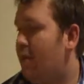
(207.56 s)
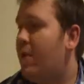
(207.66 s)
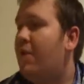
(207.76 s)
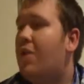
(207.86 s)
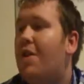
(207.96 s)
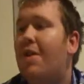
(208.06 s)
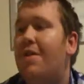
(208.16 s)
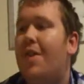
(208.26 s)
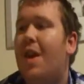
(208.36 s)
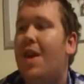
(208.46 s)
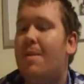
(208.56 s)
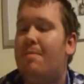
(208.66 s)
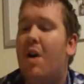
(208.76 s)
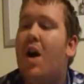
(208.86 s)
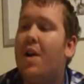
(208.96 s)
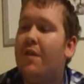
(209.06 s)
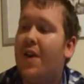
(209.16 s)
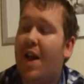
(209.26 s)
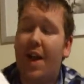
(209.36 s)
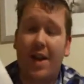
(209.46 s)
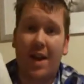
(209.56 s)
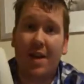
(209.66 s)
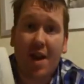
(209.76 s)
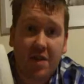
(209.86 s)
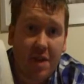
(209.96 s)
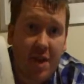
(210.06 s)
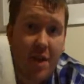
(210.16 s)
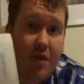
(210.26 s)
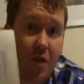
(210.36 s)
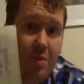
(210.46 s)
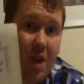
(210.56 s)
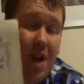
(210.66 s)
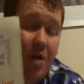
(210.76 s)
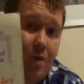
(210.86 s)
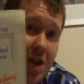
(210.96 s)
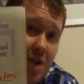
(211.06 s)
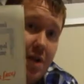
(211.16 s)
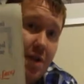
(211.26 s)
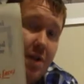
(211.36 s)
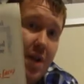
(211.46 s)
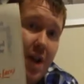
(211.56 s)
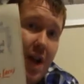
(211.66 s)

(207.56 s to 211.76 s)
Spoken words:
We've got the My Fair Lady, and yes, this is from the original